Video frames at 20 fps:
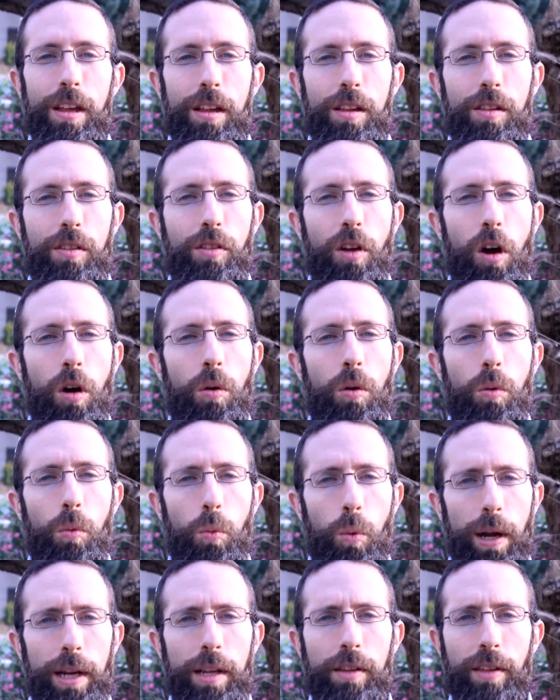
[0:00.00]
So
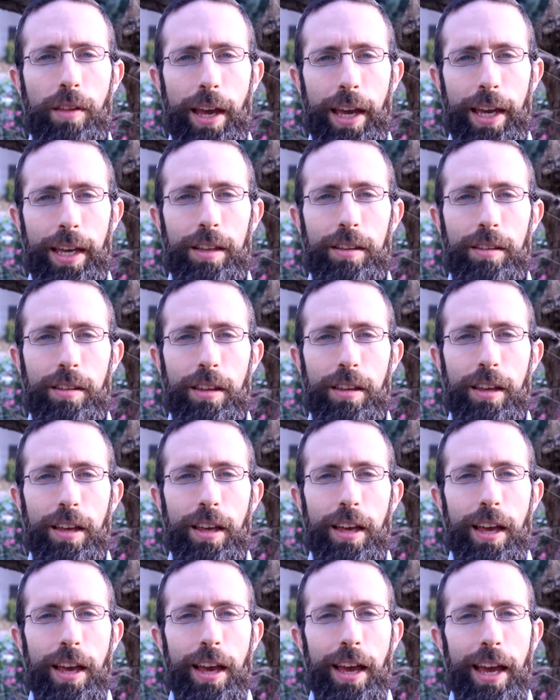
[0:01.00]
what is 8?
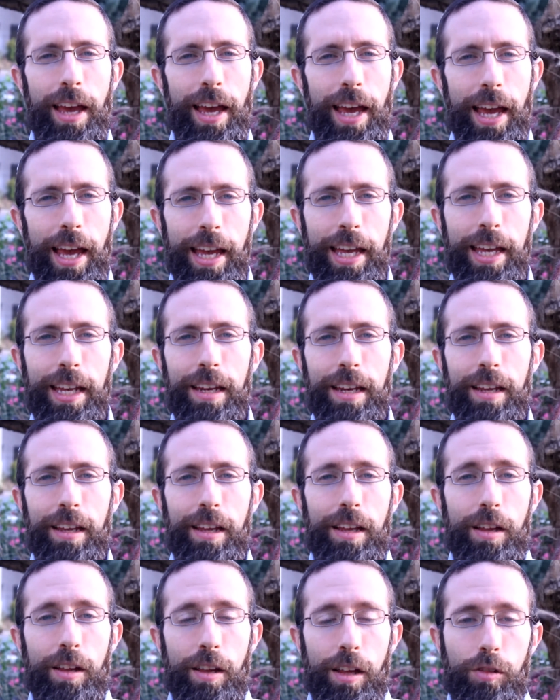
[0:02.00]
8,
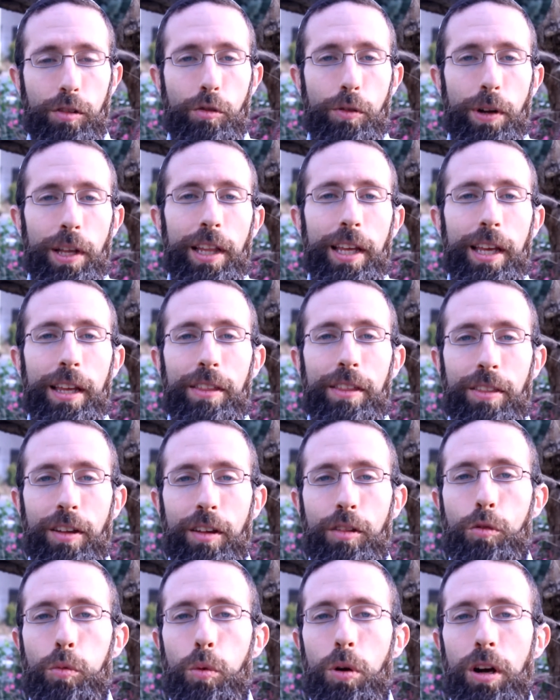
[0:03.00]
it's really,
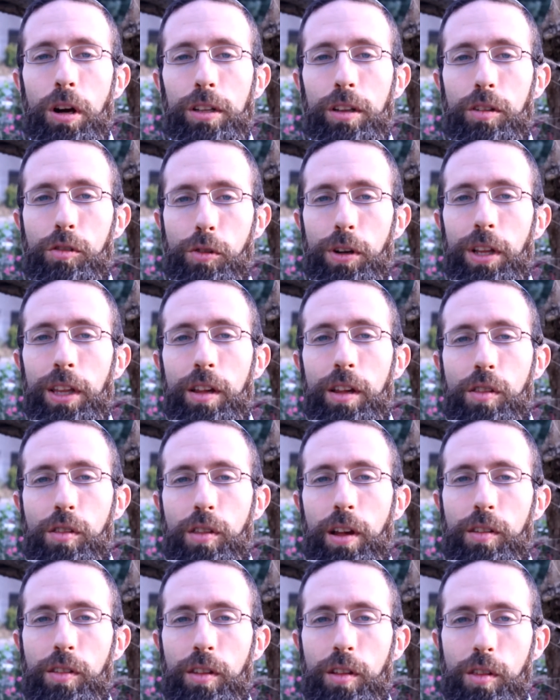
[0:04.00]
this world is really
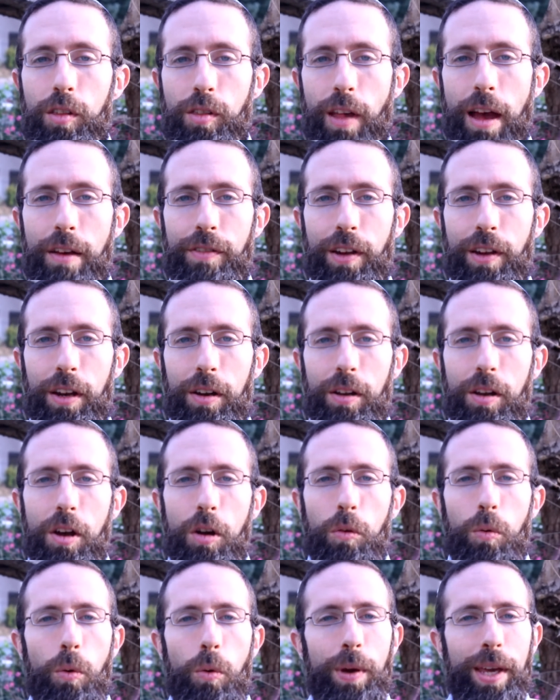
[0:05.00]
6 and 7.
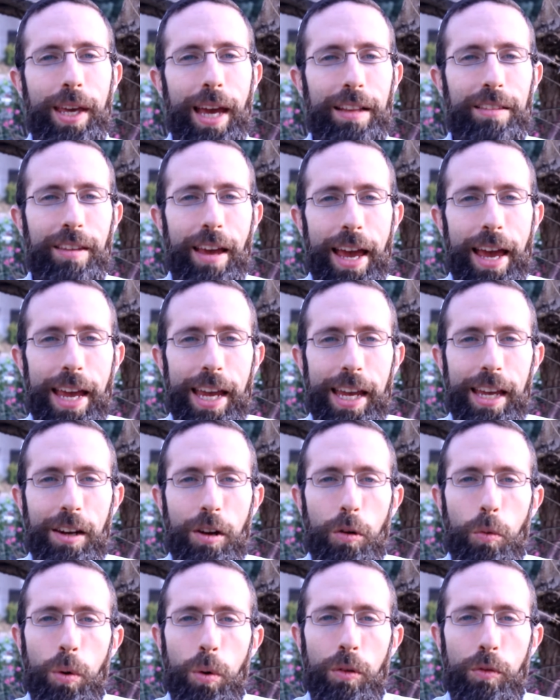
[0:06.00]
When we get to 8,
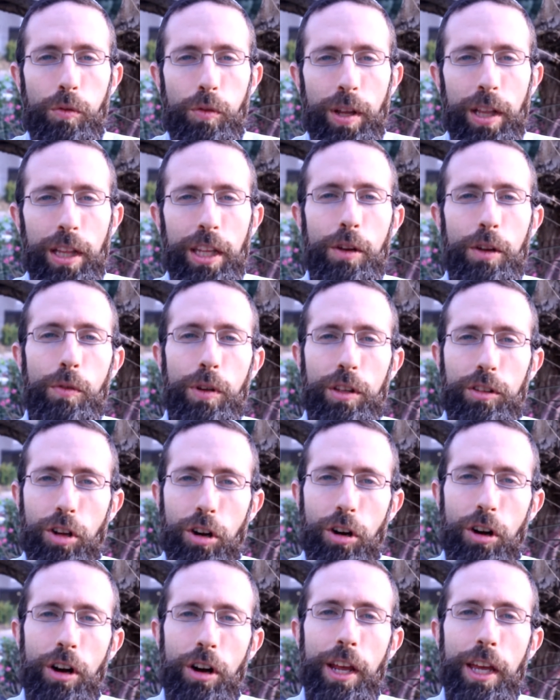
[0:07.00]
we're really
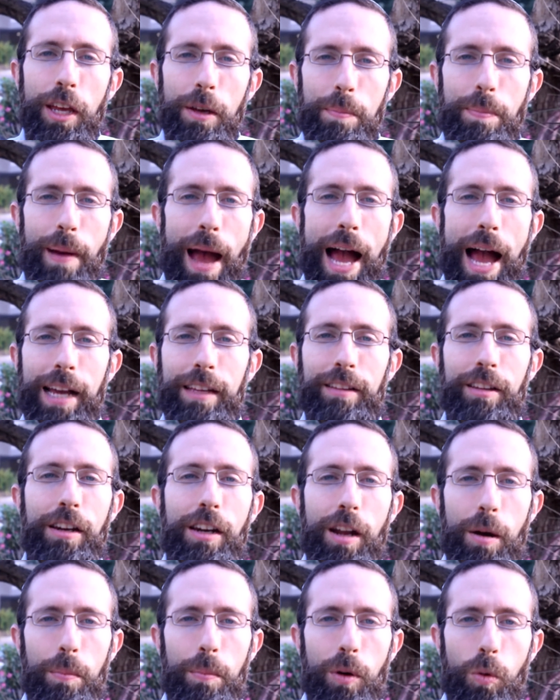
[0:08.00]
returning back to
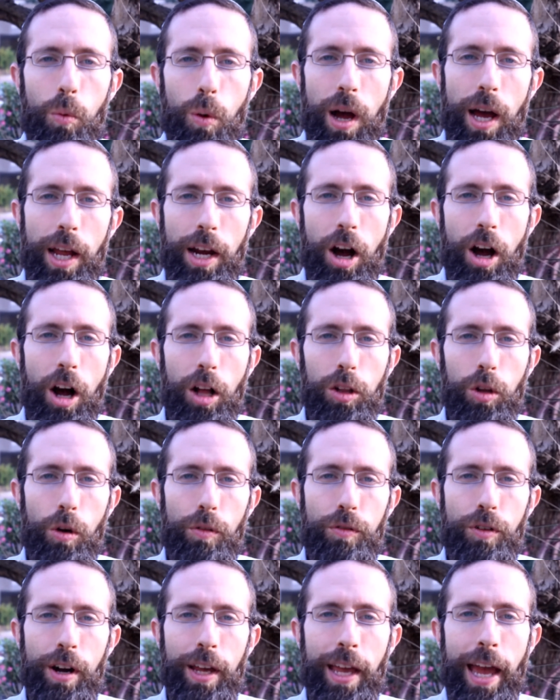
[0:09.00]
number 1 all
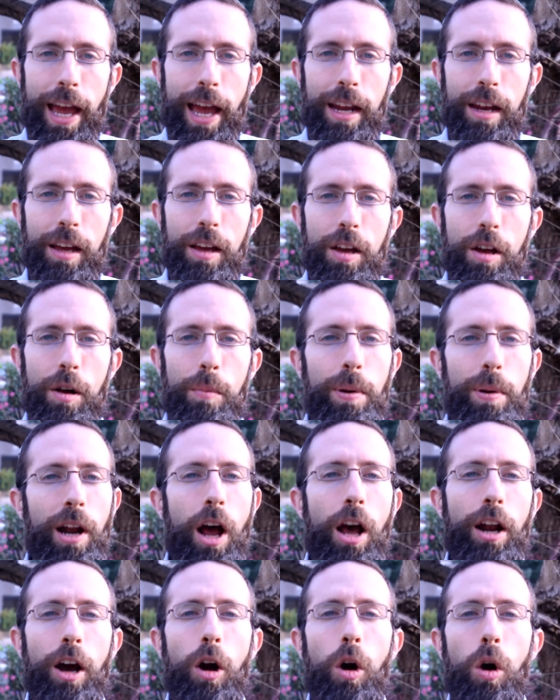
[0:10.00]
over again, but
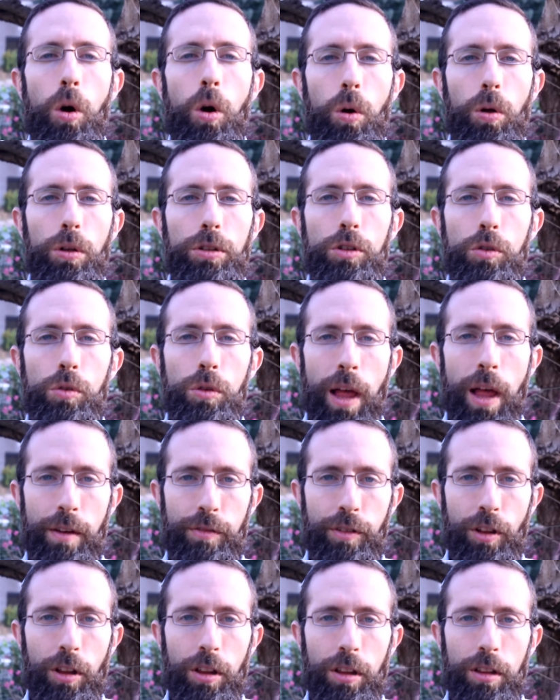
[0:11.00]
on a whole new
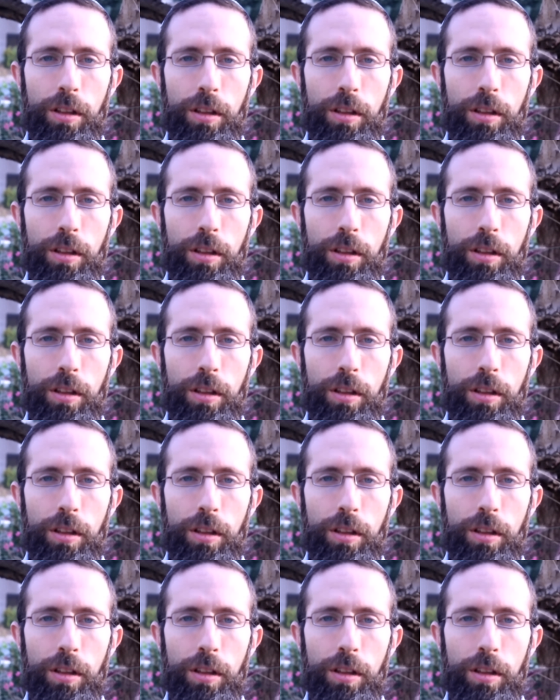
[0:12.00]
level.